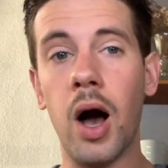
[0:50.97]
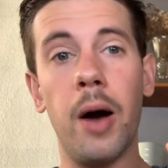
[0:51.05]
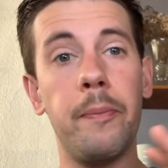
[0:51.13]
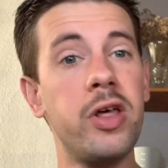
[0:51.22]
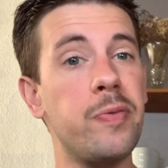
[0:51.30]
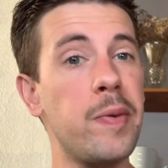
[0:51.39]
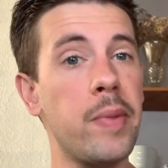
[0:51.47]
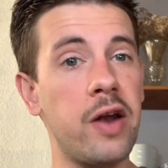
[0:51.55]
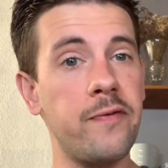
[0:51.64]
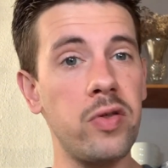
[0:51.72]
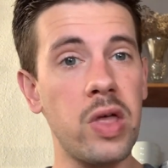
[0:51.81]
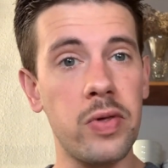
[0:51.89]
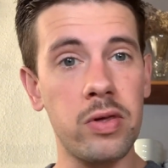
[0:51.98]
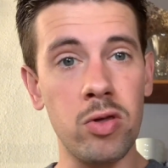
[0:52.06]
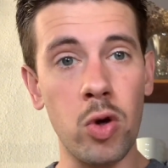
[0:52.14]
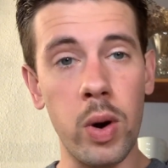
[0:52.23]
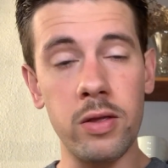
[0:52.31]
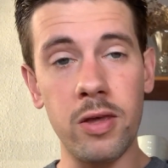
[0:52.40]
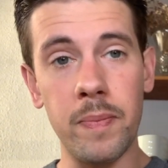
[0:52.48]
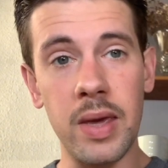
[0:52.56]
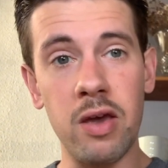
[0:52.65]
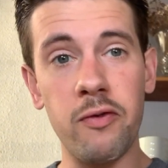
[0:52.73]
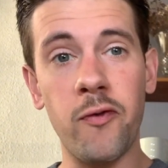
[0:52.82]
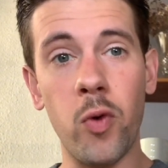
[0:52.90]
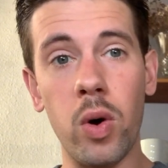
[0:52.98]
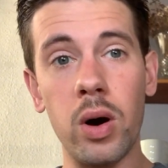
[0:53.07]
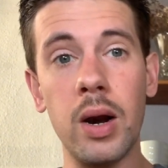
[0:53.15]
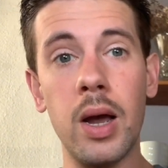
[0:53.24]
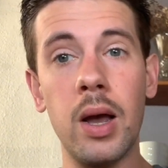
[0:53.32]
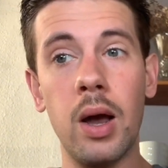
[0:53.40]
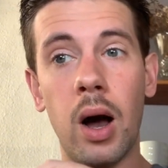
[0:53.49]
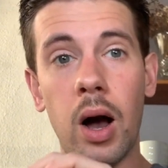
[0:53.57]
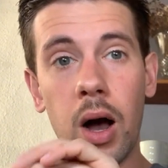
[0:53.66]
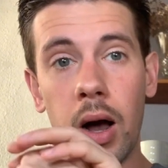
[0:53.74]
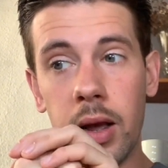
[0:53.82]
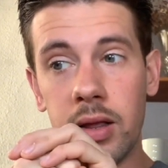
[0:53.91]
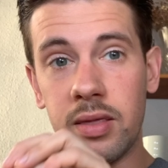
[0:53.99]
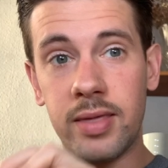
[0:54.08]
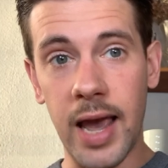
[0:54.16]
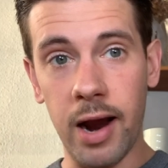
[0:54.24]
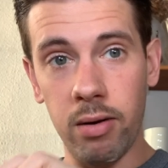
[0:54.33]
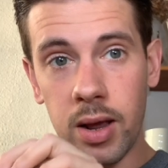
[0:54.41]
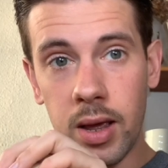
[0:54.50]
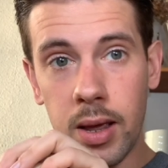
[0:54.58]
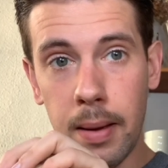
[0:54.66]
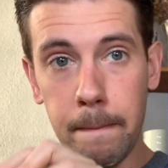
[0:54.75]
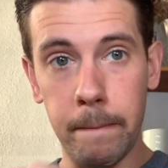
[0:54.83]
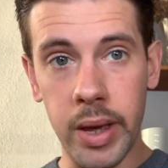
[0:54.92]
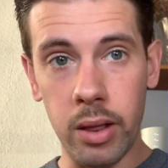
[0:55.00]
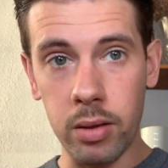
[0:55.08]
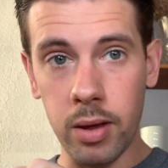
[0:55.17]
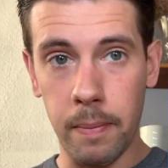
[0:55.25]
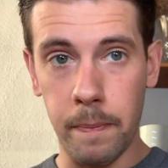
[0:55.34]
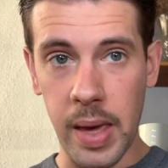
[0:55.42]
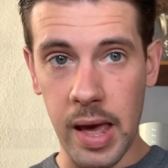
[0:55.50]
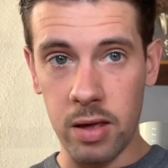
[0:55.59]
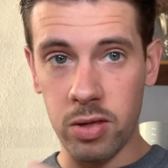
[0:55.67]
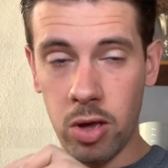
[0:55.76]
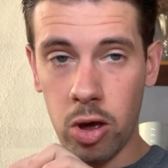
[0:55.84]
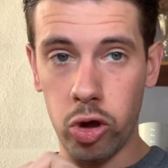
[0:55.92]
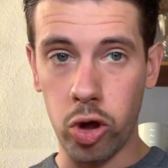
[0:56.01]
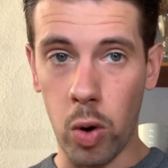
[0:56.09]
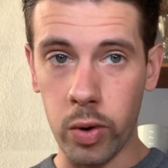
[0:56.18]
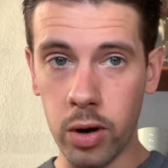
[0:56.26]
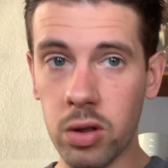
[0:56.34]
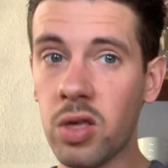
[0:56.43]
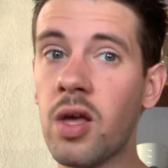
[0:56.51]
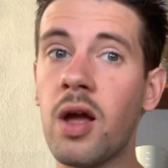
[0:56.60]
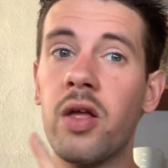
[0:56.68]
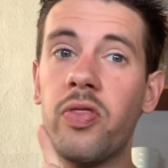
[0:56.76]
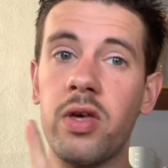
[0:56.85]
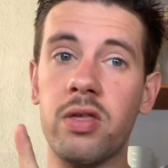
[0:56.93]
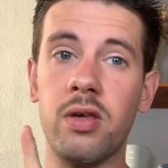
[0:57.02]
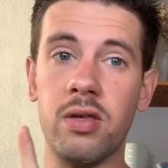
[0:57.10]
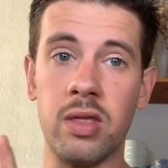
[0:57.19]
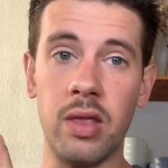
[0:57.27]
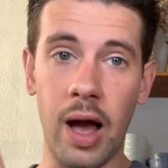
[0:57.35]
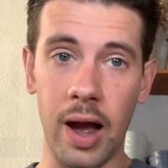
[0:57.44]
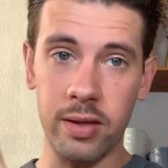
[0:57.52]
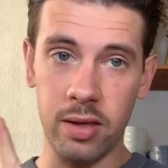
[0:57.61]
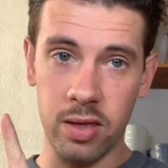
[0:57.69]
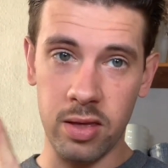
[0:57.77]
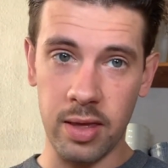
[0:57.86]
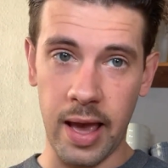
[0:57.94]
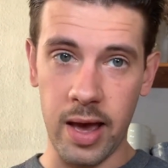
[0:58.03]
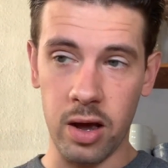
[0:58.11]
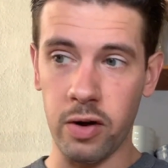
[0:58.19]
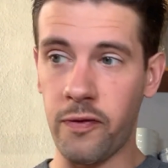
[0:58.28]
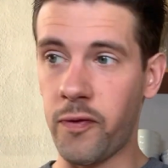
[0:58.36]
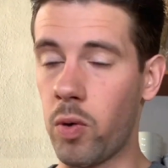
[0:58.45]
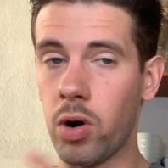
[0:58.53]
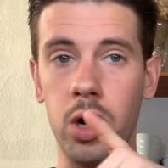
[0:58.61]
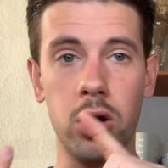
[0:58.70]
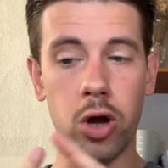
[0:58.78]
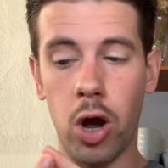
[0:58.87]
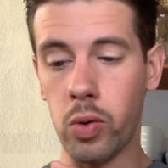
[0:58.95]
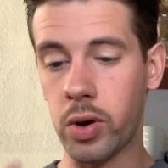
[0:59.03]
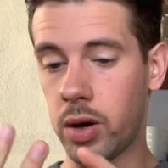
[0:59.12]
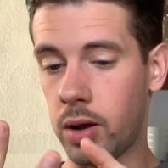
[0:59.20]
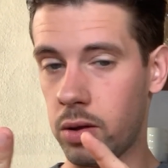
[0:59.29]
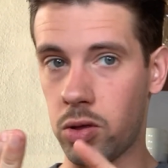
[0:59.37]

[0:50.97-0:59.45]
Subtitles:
Please be mindful that this is going to be for dairy milk-based yogurts. This does not stand for coconut,